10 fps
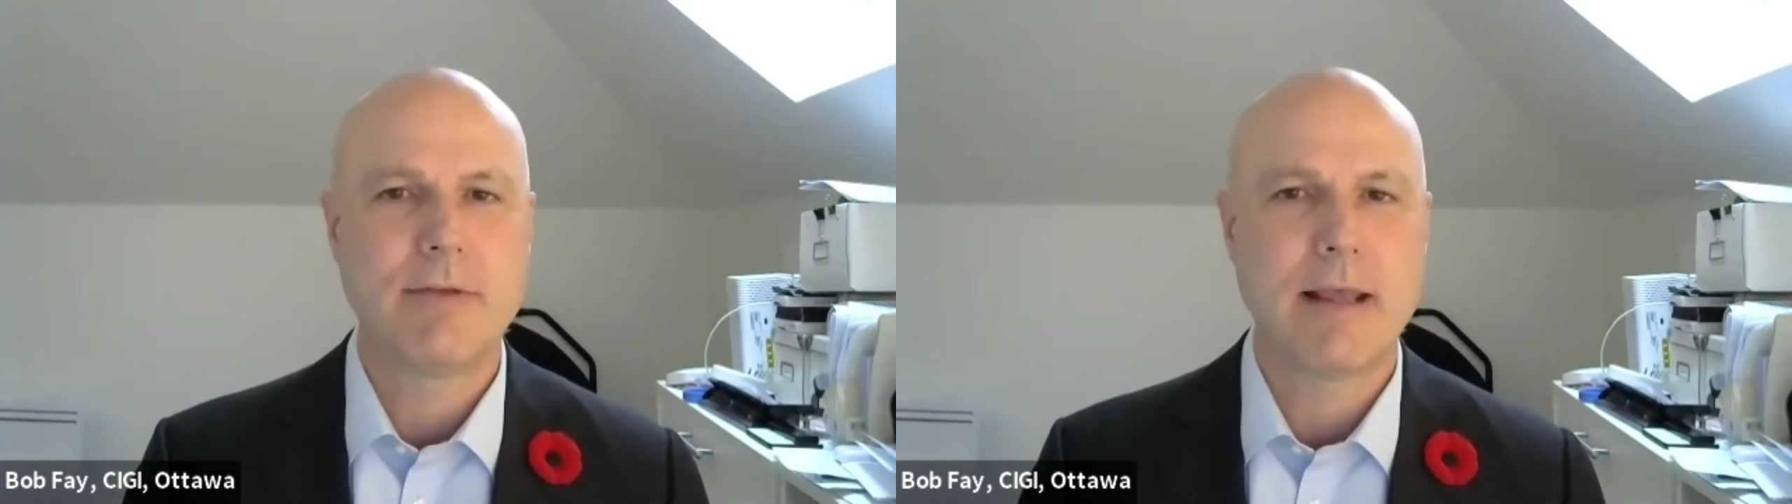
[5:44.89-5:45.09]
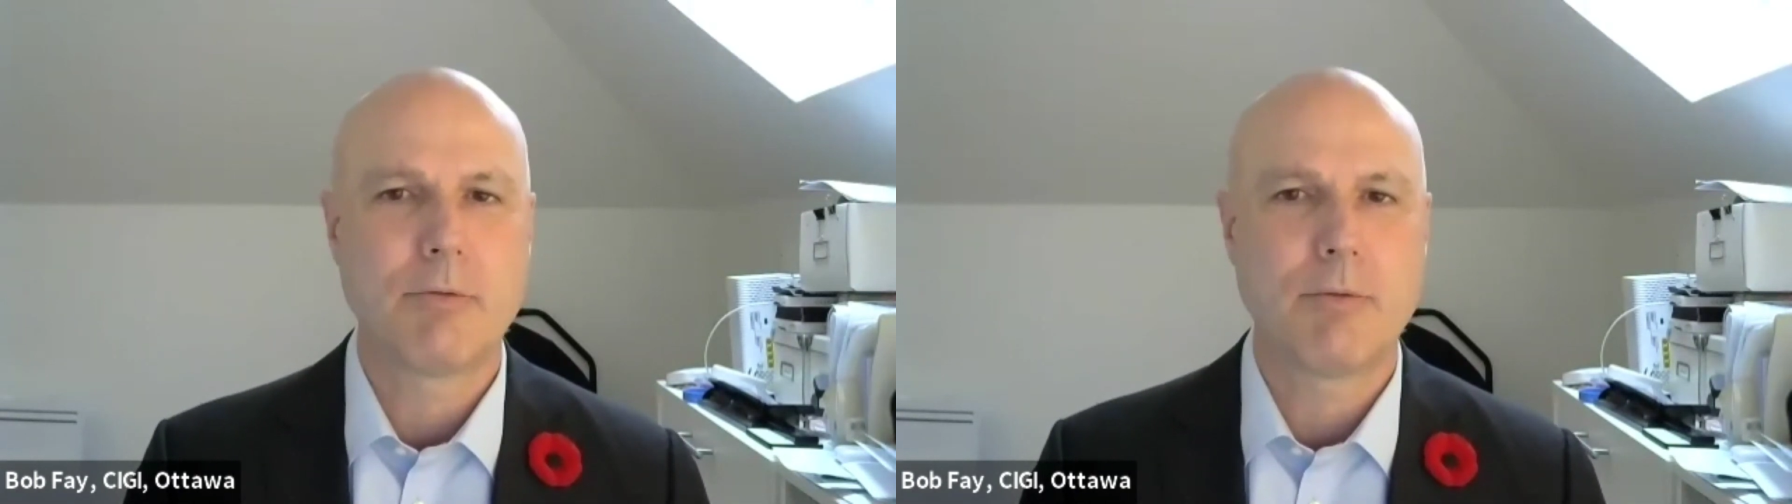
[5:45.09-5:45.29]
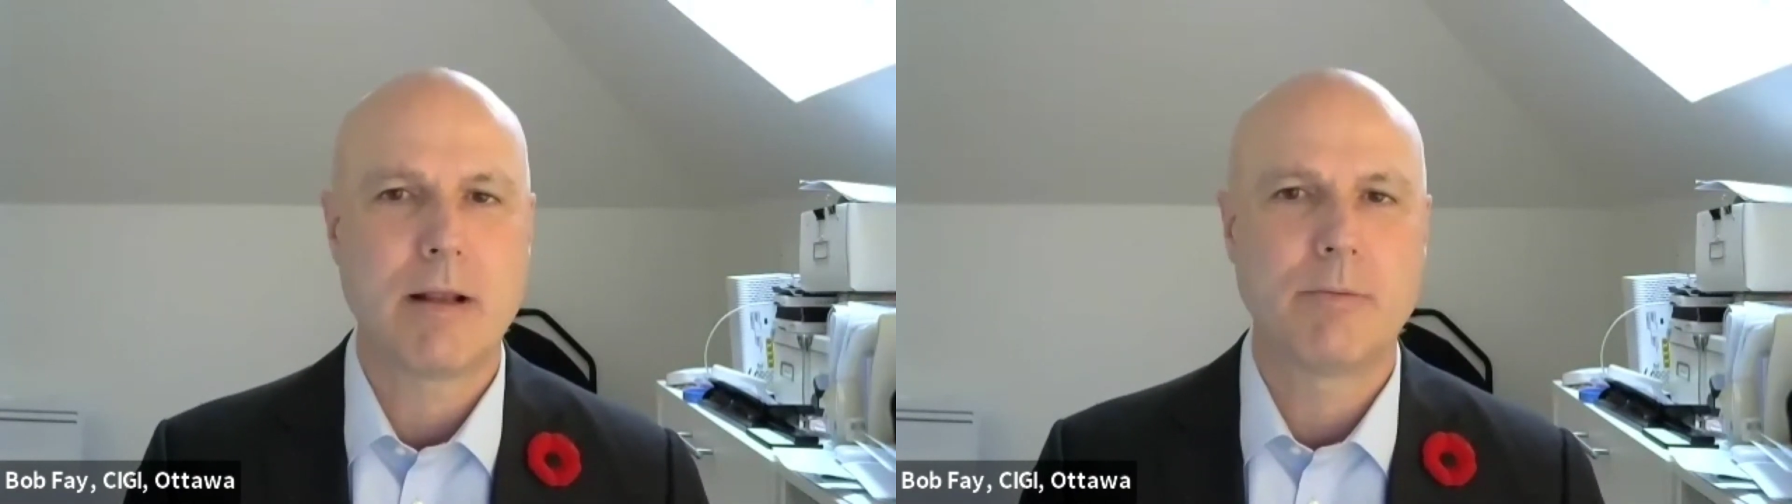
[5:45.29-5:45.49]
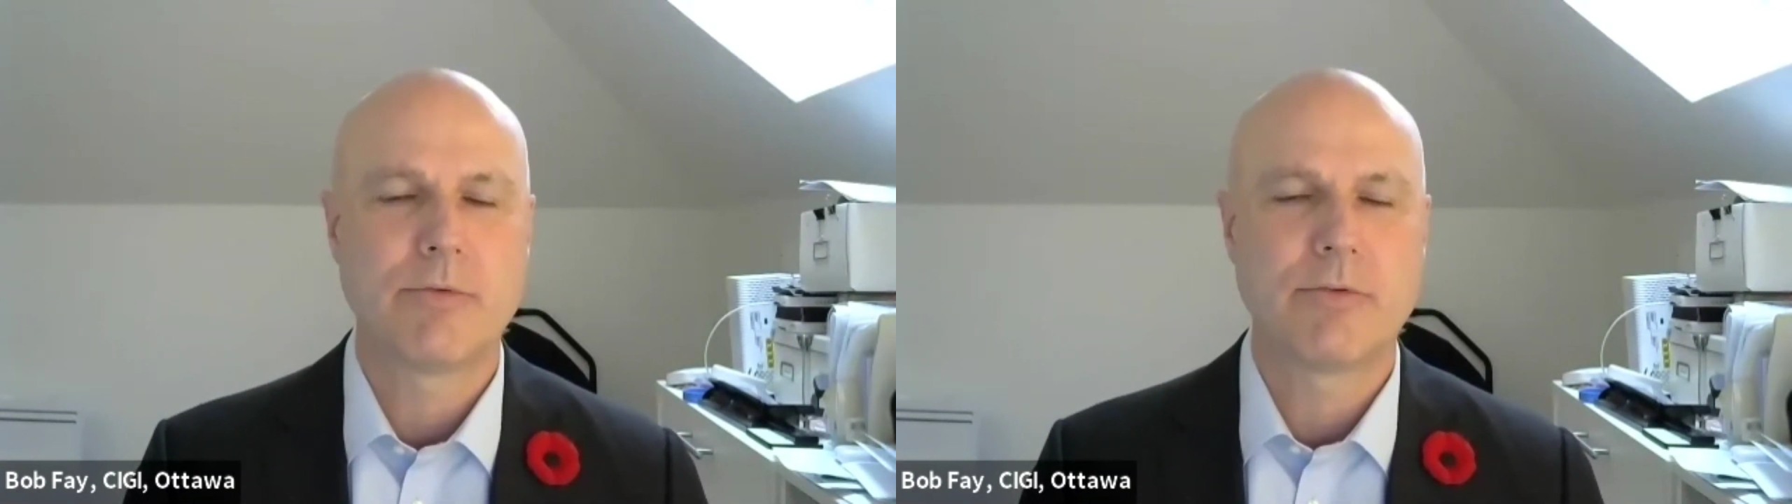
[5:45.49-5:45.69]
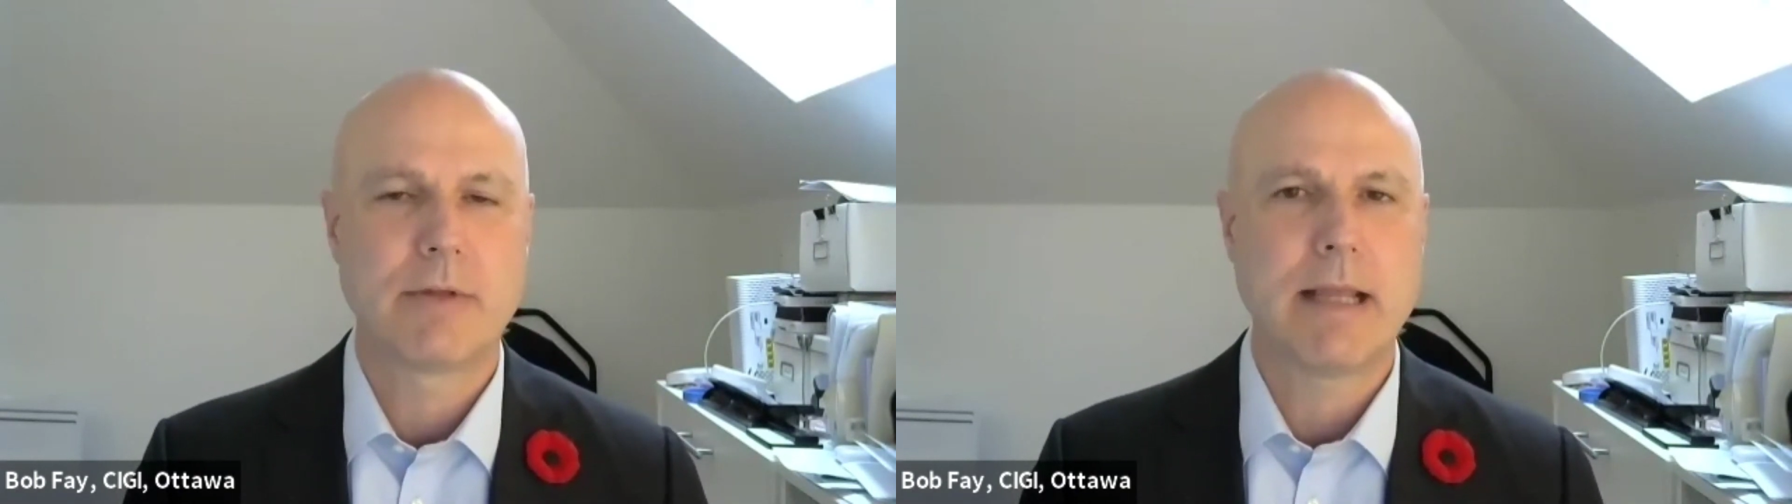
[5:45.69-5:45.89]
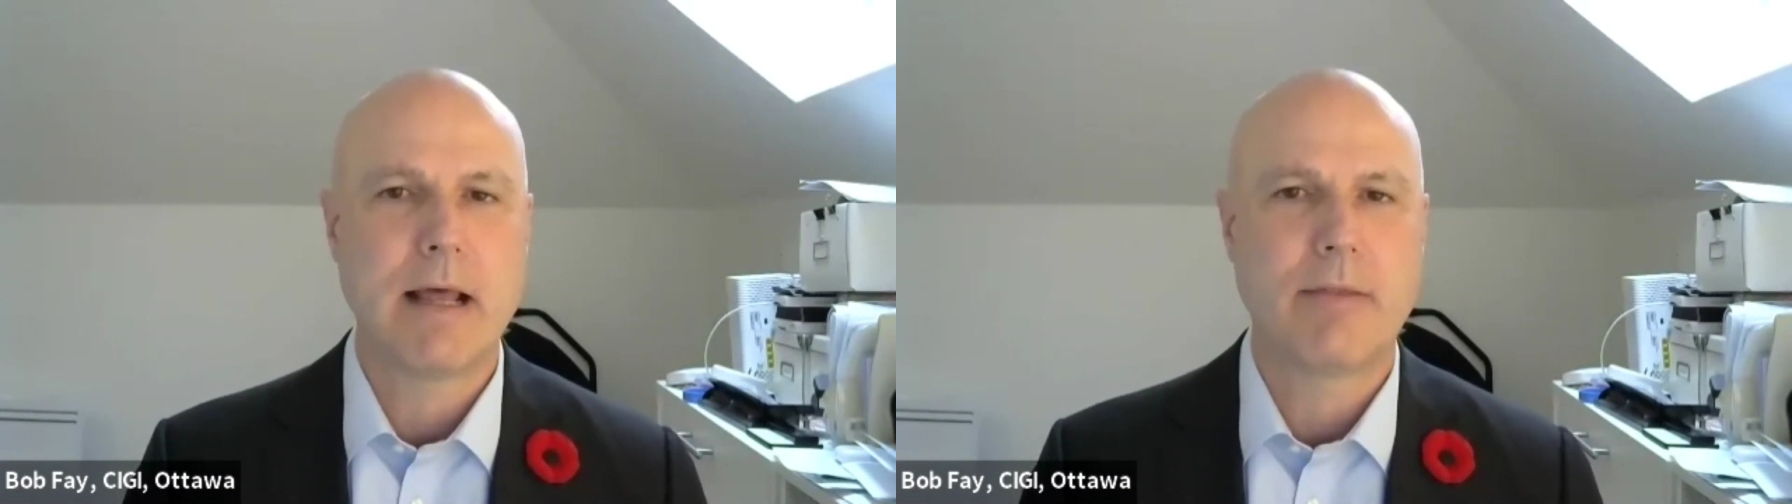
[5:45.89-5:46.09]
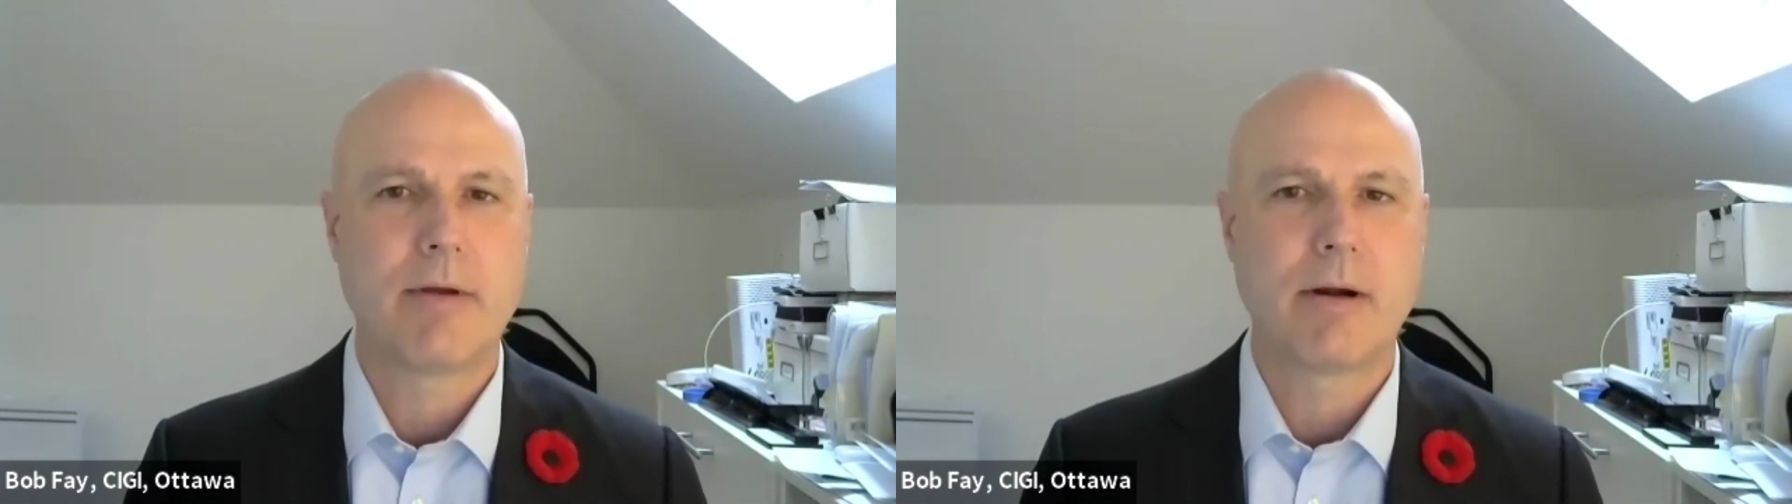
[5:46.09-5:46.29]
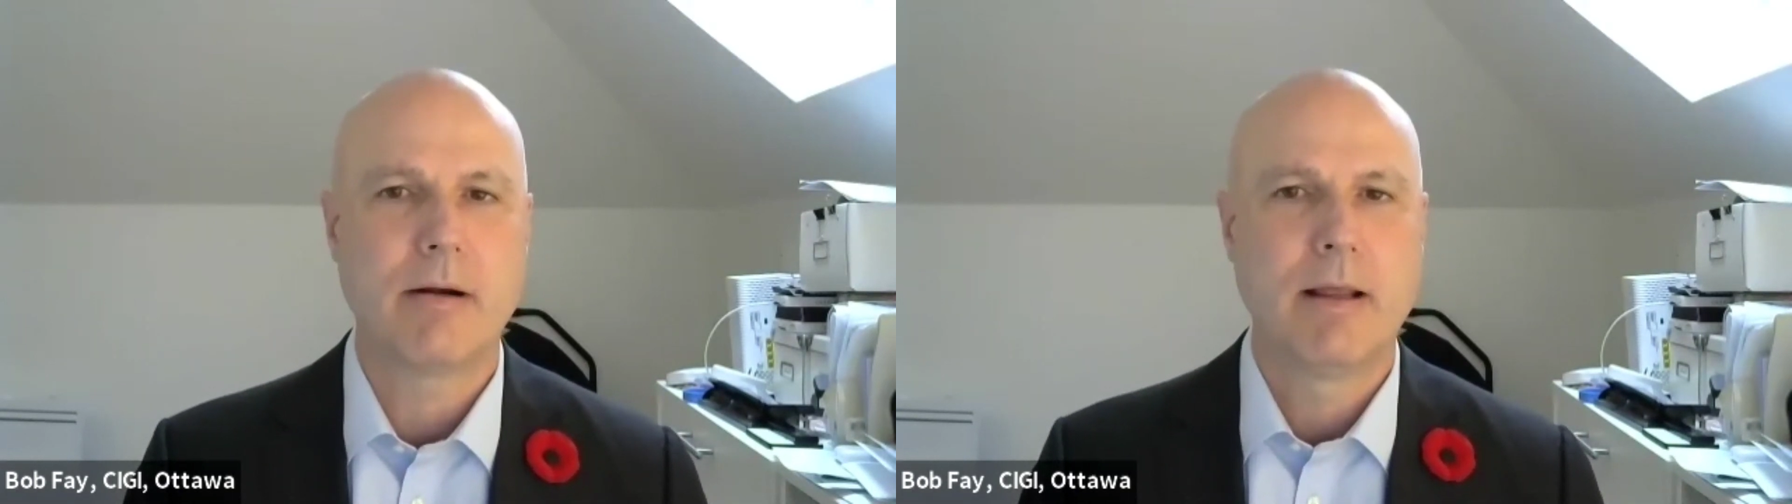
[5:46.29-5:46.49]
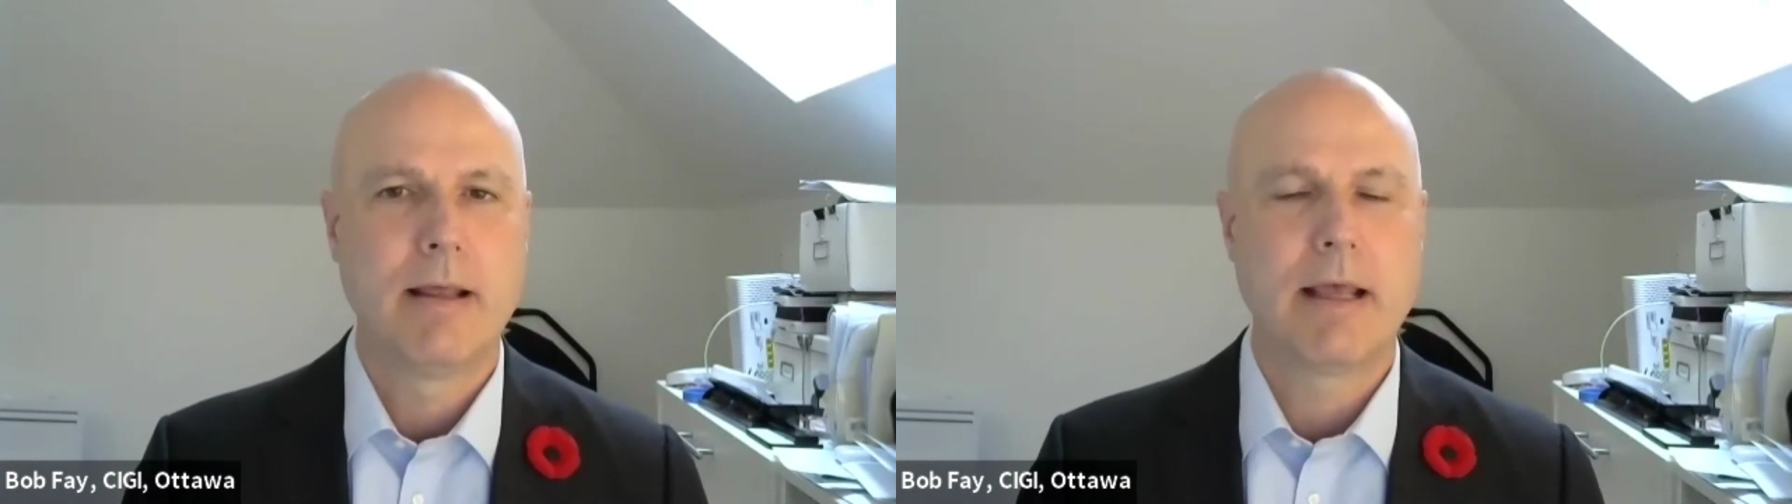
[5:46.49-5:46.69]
data realms together